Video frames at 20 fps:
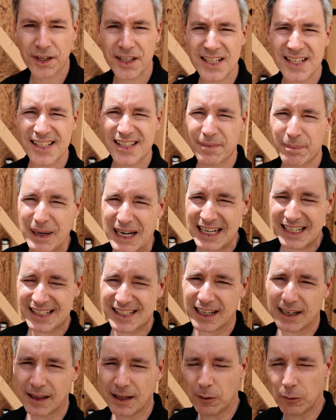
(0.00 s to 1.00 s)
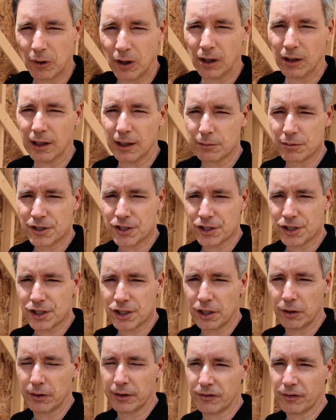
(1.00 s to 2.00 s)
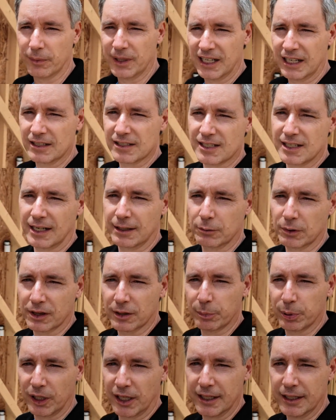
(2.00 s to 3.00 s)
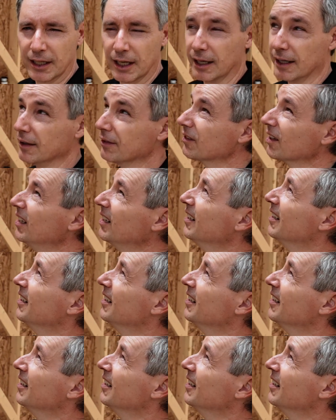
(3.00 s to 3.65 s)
this is the back side of that wall I was just showing from the outside with the plate height.